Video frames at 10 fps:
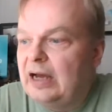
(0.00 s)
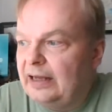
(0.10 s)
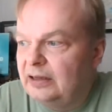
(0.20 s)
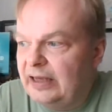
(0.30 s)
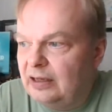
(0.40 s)

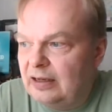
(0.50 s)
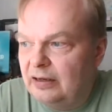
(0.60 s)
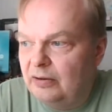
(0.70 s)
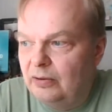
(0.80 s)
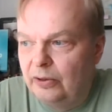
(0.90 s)
and they
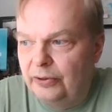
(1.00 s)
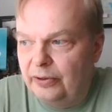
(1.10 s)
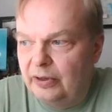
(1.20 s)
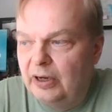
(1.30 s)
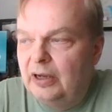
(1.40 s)
can
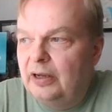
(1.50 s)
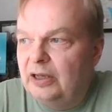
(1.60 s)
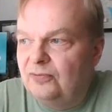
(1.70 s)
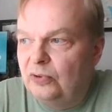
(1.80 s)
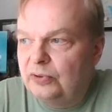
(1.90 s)
learn,
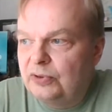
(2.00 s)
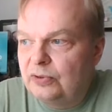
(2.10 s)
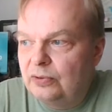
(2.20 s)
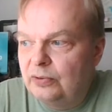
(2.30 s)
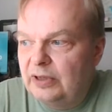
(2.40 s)
if not
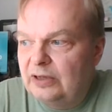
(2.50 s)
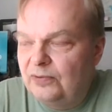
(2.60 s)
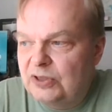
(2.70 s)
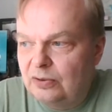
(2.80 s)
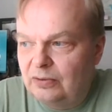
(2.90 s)
so
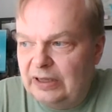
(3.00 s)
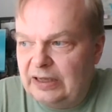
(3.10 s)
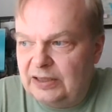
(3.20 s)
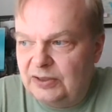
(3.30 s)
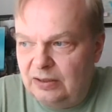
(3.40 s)
efficiently
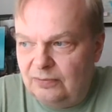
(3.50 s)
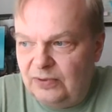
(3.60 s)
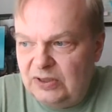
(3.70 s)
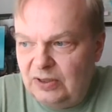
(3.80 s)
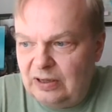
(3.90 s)
as in
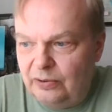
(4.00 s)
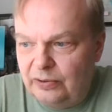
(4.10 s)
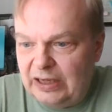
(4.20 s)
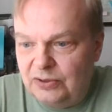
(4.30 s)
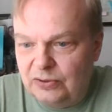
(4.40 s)
physical
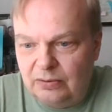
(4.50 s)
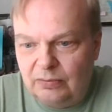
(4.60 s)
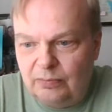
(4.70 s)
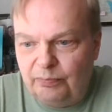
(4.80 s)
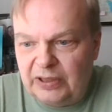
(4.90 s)

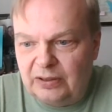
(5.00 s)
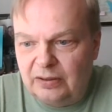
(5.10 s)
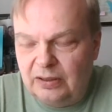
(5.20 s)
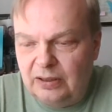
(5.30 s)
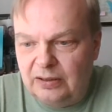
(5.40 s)
location, but
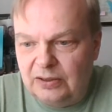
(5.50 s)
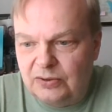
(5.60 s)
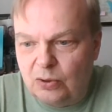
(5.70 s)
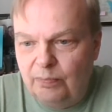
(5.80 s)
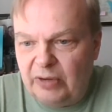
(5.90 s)
it is
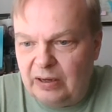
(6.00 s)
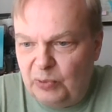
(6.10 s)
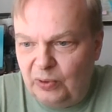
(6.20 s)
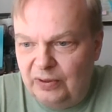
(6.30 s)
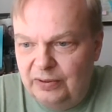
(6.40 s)

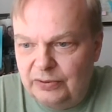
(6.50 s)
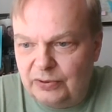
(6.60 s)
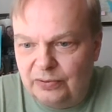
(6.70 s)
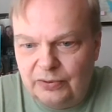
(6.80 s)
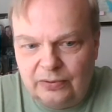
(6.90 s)
comparable.
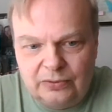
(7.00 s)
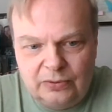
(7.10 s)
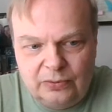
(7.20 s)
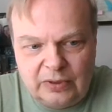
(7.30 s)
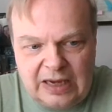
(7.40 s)
So
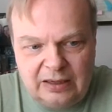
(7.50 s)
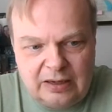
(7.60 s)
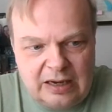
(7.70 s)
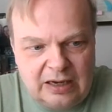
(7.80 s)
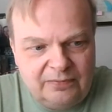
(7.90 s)
you can
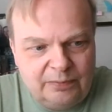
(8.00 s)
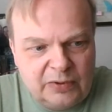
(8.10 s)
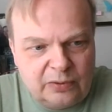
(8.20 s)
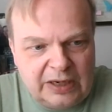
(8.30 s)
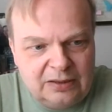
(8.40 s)
have
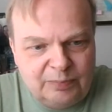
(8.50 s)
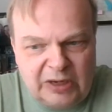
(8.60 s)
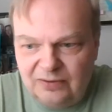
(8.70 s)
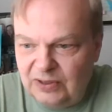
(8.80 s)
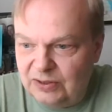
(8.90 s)
great
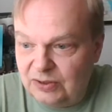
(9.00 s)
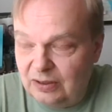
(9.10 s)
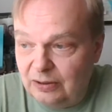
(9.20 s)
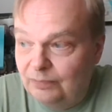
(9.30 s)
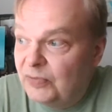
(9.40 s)
benefits
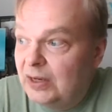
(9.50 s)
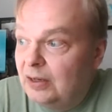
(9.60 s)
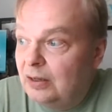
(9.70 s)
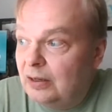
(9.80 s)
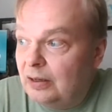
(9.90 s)
there.
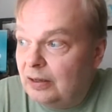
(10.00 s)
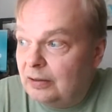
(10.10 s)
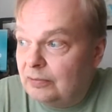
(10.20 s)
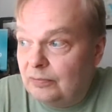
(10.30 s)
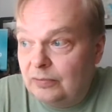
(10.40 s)

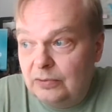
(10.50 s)
I